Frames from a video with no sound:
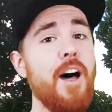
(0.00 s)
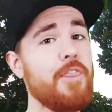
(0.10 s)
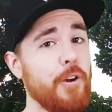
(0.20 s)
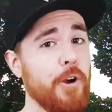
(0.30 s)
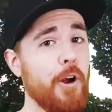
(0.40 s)

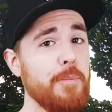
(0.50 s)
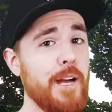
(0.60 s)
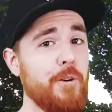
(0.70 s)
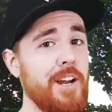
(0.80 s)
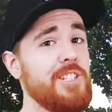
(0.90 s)
Thunderherd
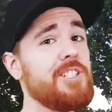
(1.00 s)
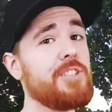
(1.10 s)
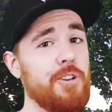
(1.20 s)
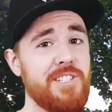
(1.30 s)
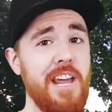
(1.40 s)
Migration is
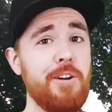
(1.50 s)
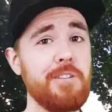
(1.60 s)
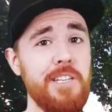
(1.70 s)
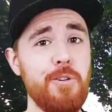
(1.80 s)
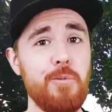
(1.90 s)
our standard
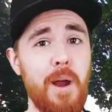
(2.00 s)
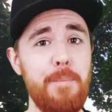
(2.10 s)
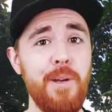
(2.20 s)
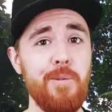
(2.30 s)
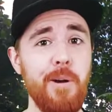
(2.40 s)
legal
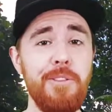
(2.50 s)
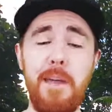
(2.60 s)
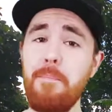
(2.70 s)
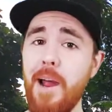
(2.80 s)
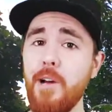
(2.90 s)
rampant growth,
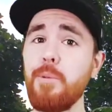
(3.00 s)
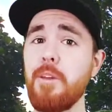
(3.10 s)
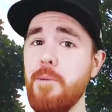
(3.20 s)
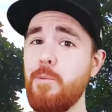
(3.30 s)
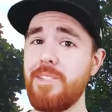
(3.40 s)
and paired with
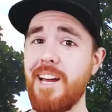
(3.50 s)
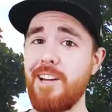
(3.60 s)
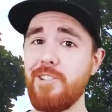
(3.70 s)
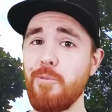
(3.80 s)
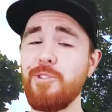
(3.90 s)
Commune with
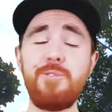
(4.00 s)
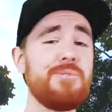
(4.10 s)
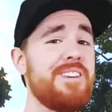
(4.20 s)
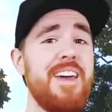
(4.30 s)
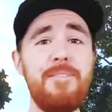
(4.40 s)
Dinosaurs, you'll
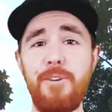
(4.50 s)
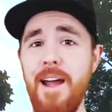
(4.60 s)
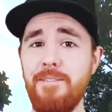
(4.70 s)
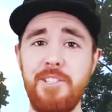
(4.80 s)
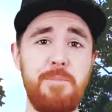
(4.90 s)
never
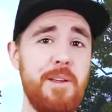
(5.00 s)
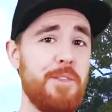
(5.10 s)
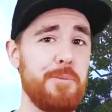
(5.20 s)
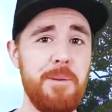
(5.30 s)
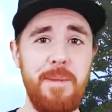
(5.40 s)
have to spend
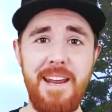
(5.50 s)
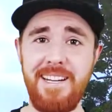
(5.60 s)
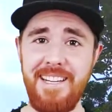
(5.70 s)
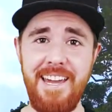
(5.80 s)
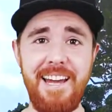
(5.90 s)
3 mana
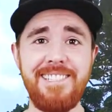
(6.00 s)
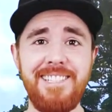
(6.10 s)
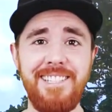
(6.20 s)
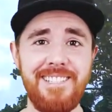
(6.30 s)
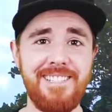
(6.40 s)
to cast
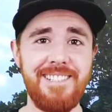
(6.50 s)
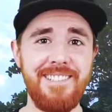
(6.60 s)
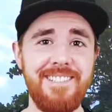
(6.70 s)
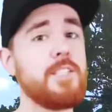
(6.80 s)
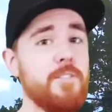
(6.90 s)
this.
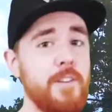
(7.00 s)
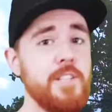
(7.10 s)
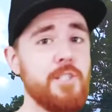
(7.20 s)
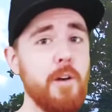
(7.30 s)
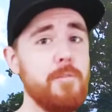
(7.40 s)
To
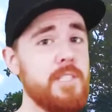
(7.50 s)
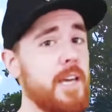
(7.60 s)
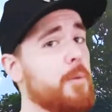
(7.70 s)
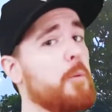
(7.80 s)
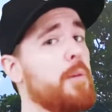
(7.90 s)
finish off the
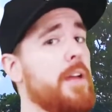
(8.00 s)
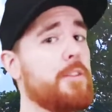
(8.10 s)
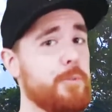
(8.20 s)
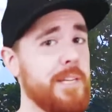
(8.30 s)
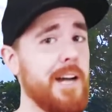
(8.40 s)
deck, we're playing
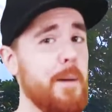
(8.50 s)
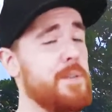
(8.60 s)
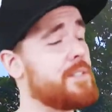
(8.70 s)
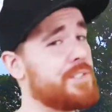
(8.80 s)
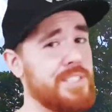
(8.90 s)
3
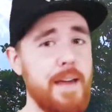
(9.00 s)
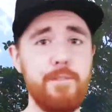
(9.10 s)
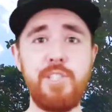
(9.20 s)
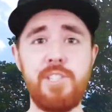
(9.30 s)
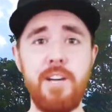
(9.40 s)
copies of
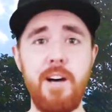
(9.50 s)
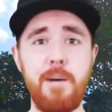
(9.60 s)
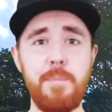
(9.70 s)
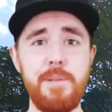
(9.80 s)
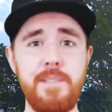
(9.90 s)
Savage
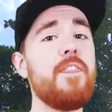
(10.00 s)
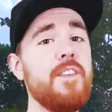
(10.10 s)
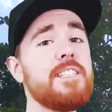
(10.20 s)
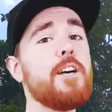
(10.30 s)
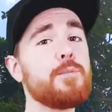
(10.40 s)
Stomp.
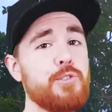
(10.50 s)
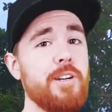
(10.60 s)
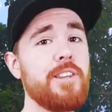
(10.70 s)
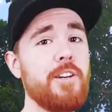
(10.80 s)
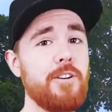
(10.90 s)
This helps
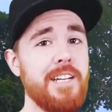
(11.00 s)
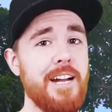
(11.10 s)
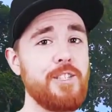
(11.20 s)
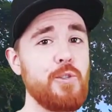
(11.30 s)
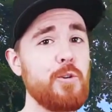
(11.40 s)
strengthen our
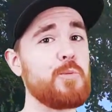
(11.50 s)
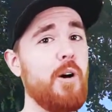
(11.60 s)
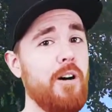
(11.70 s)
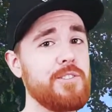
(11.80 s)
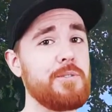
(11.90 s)
dinosaurs
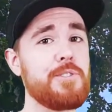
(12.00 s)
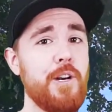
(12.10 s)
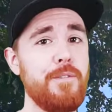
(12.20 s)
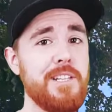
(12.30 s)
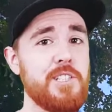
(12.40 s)
while also
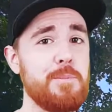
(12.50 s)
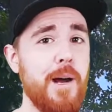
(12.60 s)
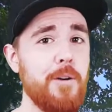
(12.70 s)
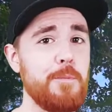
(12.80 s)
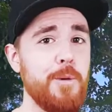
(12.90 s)
serving as
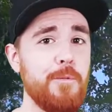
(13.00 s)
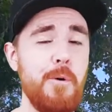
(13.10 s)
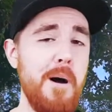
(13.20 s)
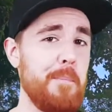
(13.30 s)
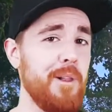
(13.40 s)
spot
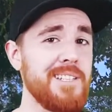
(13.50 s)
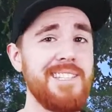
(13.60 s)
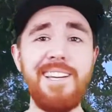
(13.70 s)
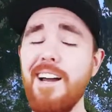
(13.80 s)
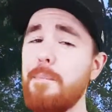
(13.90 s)
removal. Plus,
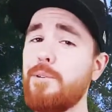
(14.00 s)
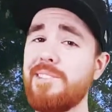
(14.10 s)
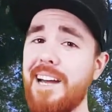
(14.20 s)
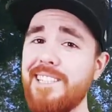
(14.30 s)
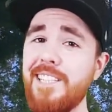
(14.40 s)
it combos
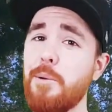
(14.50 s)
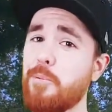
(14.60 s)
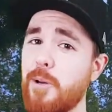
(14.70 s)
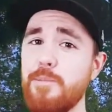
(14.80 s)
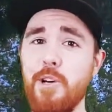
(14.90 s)
nicely with
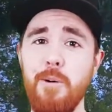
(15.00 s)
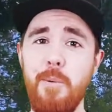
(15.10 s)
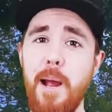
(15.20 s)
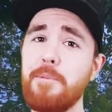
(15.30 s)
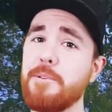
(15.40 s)
Ripjaw
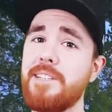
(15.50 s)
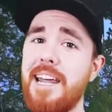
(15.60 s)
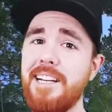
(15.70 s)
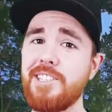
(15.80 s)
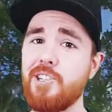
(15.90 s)
Raptor,
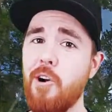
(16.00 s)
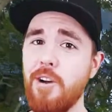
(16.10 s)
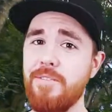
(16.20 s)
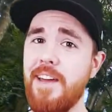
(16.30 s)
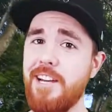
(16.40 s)
netting us
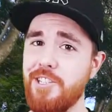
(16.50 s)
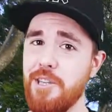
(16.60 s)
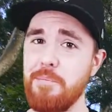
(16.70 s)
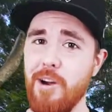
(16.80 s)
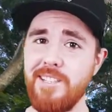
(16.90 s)
card advantage in
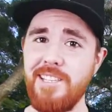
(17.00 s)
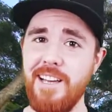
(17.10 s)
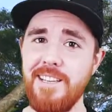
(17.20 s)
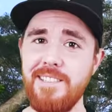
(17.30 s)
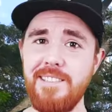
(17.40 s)
the
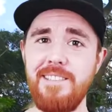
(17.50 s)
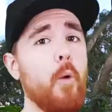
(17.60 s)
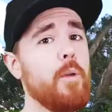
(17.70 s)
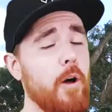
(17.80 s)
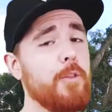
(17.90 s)
process.
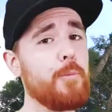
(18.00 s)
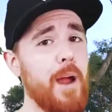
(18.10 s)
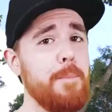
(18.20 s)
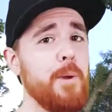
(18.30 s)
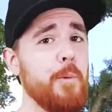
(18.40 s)
With all the
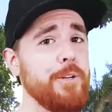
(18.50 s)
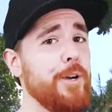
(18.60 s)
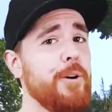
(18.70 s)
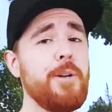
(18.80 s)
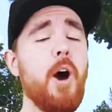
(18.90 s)
ramping we're
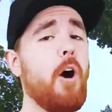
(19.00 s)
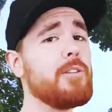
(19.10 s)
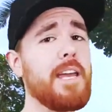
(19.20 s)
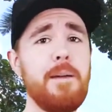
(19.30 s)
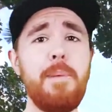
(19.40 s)
doing, our
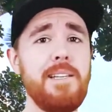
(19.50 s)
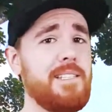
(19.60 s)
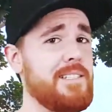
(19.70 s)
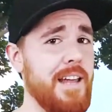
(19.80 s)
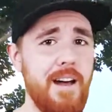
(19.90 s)
land
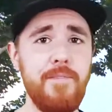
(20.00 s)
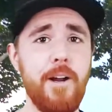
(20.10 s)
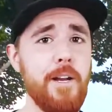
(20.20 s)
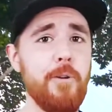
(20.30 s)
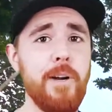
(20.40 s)
base is not
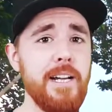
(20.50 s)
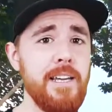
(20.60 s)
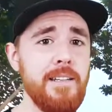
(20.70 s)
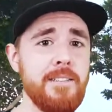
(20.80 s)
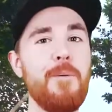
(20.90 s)
very
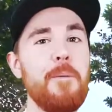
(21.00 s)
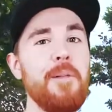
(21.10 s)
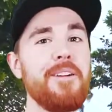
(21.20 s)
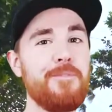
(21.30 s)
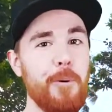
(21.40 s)
greedy. We're
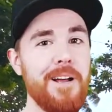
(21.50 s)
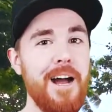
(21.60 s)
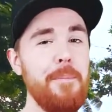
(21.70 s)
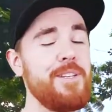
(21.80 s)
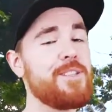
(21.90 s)
playing 4
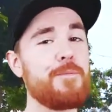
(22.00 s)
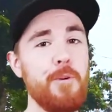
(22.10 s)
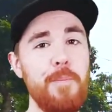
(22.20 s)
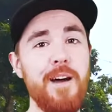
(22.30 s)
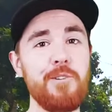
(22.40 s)
copies of
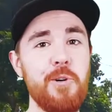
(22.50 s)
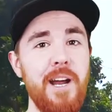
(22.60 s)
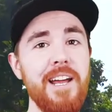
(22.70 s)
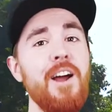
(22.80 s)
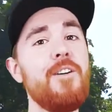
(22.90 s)
Rootbound
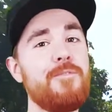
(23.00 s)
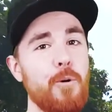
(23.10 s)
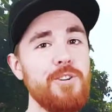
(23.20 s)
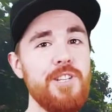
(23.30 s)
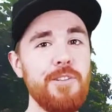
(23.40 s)
Crag,
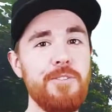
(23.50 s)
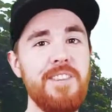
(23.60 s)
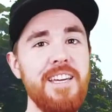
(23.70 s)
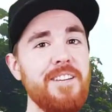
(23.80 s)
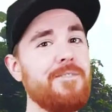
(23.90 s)
4
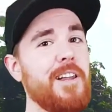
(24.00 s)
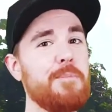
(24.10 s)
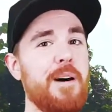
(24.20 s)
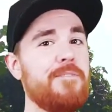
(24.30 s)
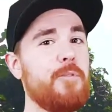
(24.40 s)
Sheltered Thicket,
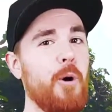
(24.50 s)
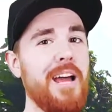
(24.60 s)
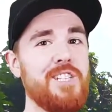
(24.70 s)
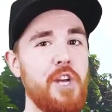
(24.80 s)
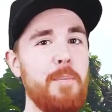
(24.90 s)
followed by 4
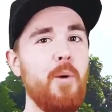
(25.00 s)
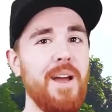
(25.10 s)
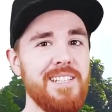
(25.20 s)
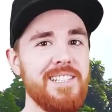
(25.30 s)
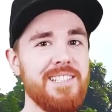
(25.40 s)
Hashep
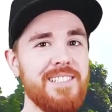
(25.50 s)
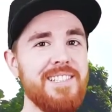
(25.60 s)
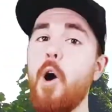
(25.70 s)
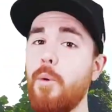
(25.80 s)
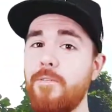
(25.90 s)

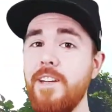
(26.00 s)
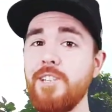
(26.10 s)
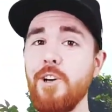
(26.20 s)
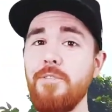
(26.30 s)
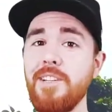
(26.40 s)
Oasis. We
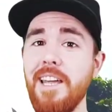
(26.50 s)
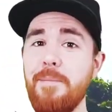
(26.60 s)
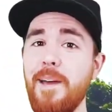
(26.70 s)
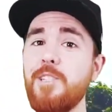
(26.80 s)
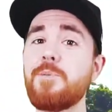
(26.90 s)
finish off the
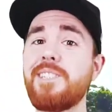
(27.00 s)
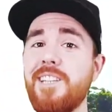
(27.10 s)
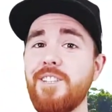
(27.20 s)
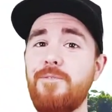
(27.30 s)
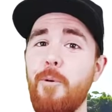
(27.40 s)
land base with
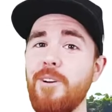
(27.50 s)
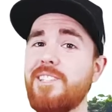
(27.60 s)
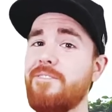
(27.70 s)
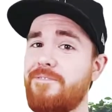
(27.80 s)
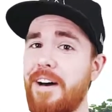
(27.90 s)
6
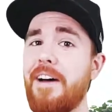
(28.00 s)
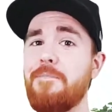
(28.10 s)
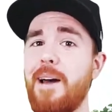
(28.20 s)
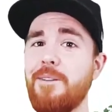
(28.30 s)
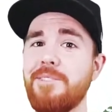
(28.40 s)
forests and 5
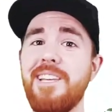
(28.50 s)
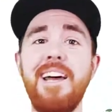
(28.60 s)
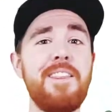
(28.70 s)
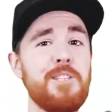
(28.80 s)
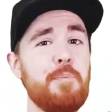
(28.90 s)
mountains.
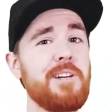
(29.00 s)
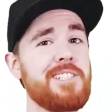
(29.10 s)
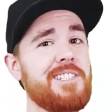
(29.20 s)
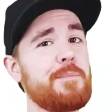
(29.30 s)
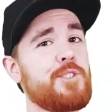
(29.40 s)
This brings
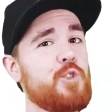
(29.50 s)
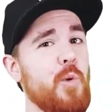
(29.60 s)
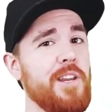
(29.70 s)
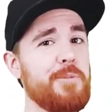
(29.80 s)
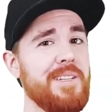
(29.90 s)
us up to
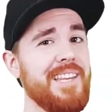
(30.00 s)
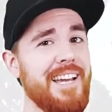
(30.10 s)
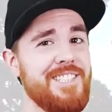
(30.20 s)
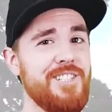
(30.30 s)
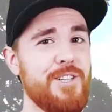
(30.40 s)
23
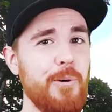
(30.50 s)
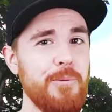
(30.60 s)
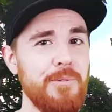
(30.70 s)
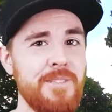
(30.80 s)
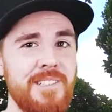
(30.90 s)
lands in
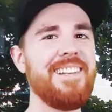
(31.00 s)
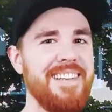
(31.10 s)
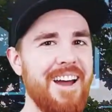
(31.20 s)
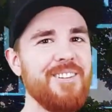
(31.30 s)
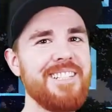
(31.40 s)
total.
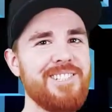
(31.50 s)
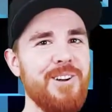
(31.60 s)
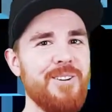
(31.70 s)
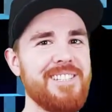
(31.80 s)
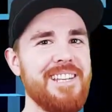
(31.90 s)
Now let's
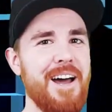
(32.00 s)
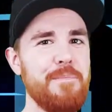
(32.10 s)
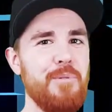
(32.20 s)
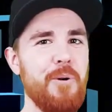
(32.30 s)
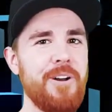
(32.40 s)
talk
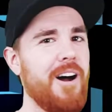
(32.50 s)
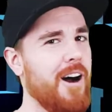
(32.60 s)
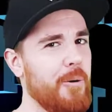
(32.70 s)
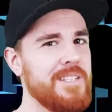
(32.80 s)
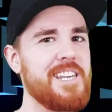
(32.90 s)
sideboard.
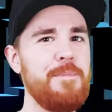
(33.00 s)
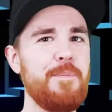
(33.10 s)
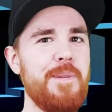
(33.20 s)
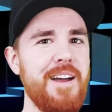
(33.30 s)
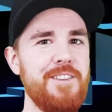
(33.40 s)
Always keep
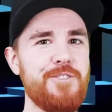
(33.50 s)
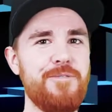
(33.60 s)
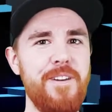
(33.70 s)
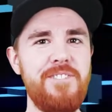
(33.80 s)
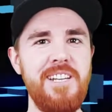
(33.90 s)
in mind that your
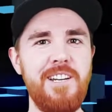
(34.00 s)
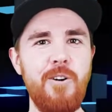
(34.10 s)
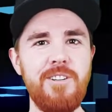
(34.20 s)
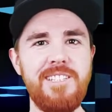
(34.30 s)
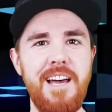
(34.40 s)
15
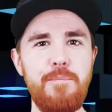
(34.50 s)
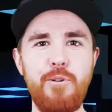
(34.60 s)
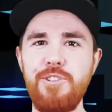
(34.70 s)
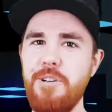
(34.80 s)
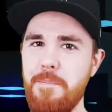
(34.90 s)
card
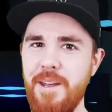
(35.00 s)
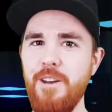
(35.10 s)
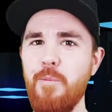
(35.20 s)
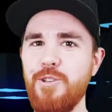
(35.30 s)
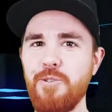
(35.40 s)
sideboard should depend
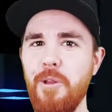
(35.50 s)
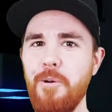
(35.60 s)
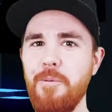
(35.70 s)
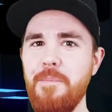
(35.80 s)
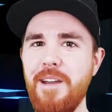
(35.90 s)
on what your
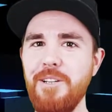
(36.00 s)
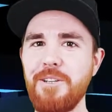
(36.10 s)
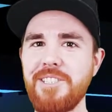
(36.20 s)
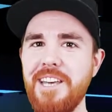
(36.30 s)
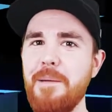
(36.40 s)
local meta
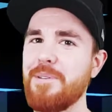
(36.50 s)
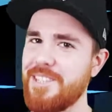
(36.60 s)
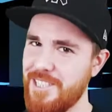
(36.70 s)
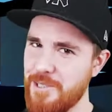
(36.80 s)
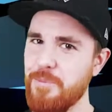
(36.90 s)
looks like, but
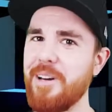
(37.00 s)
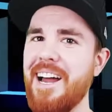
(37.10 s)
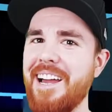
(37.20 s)
this is what I